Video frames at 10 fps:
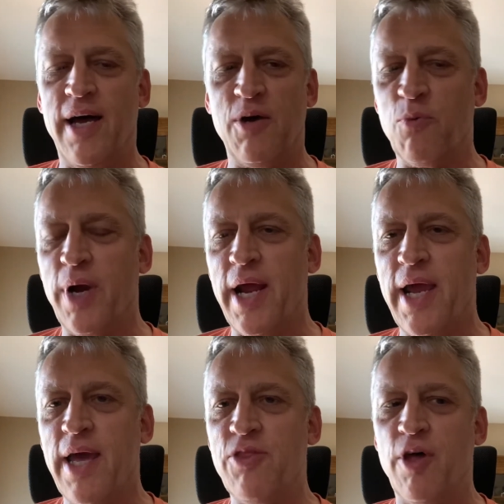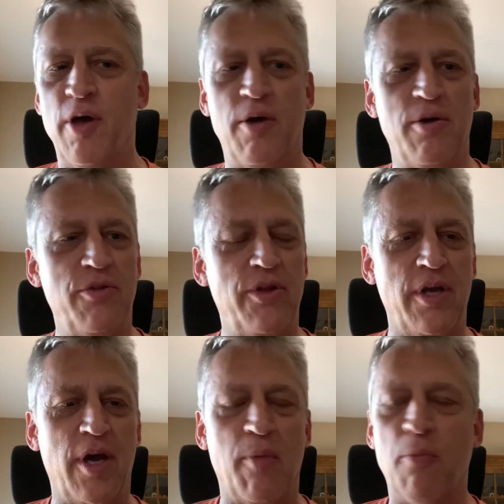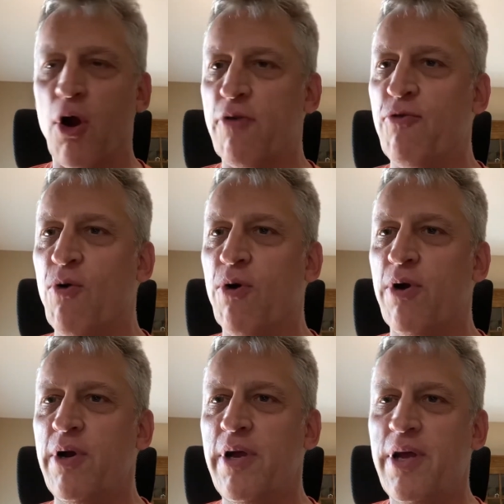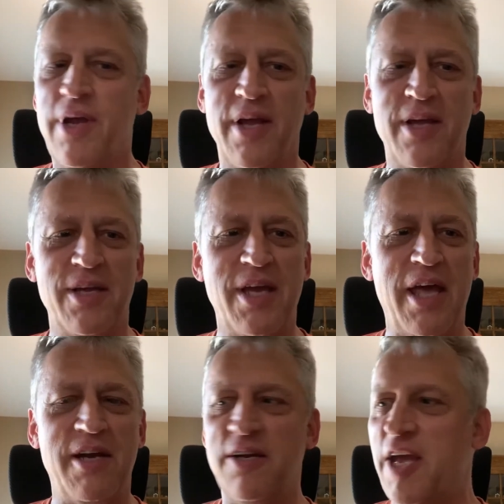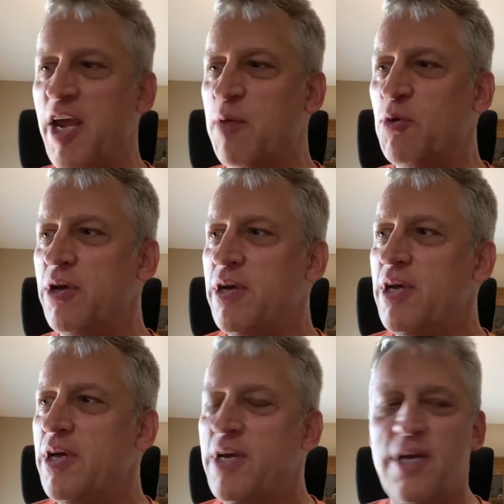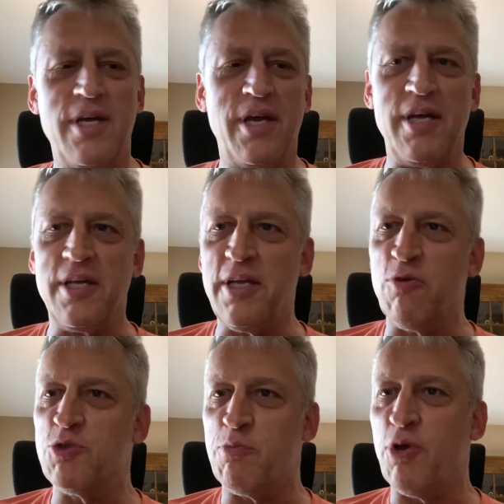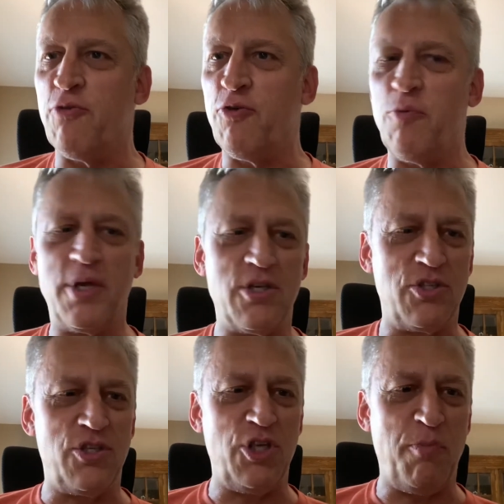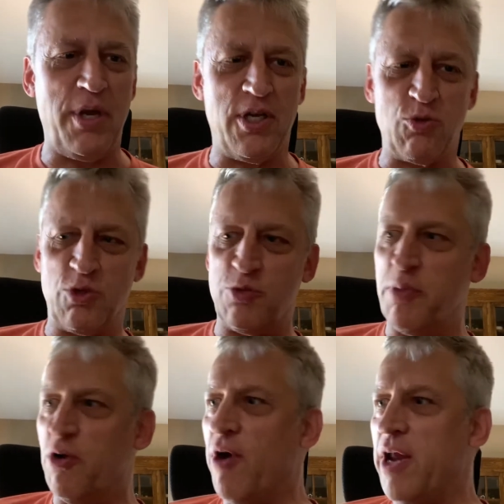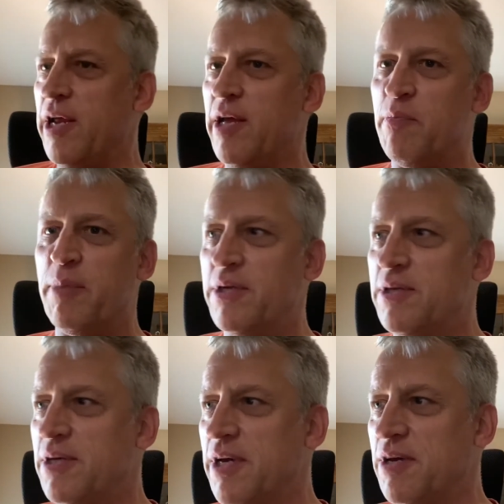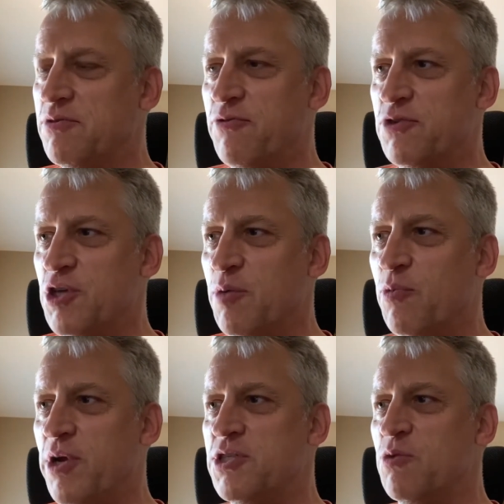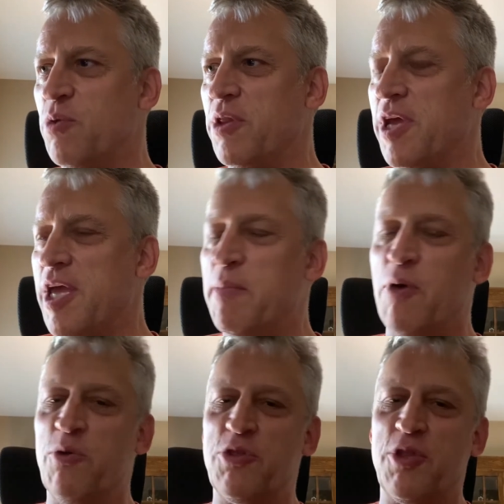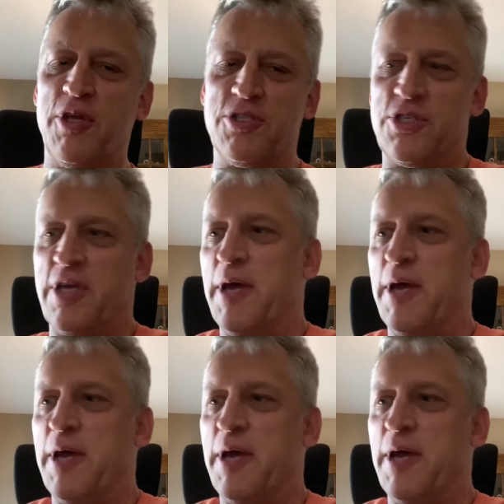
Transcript: When I had the Mark IV Canon camera, it was beautiful because the GPS was built right in, but for some reason when they came out with this